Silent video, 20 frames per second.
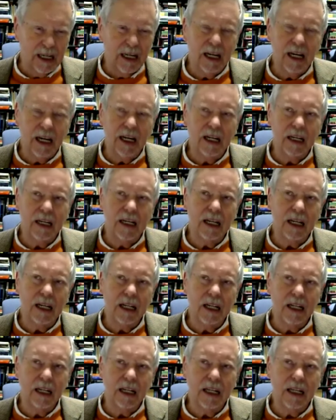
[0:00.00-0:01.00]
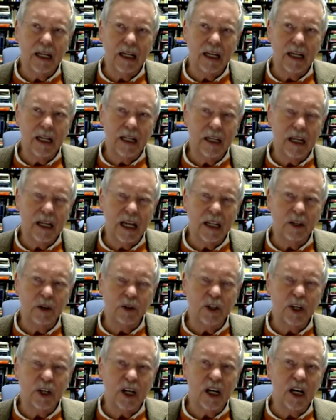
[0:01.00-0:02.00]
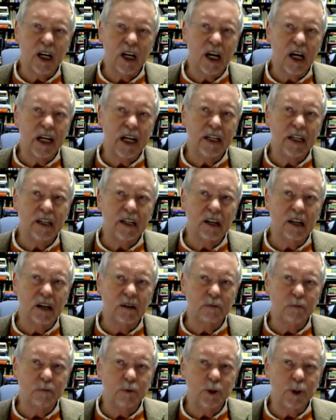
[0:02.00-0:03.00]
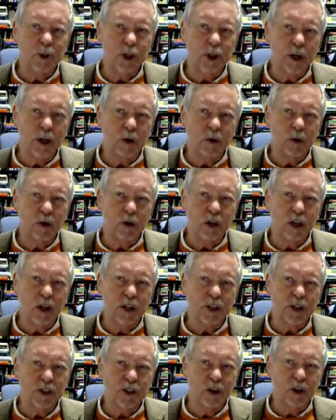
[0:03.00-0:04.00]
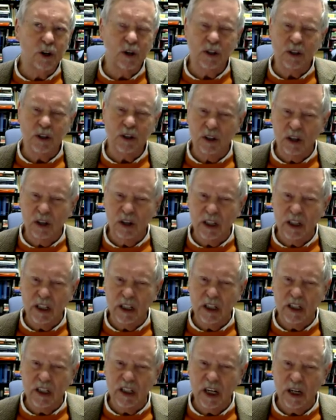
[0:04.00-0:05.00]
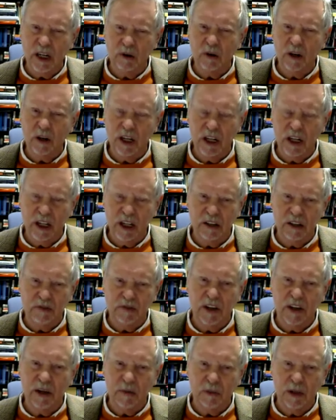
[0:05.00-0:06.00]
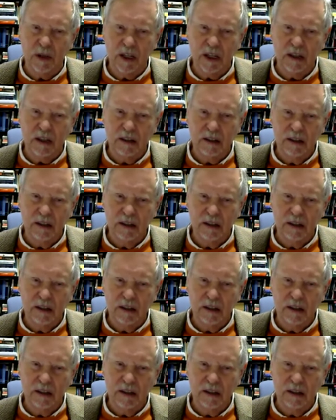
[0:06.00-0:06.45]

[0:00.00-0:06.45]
And there's a kind of general assault on the integrity of the family.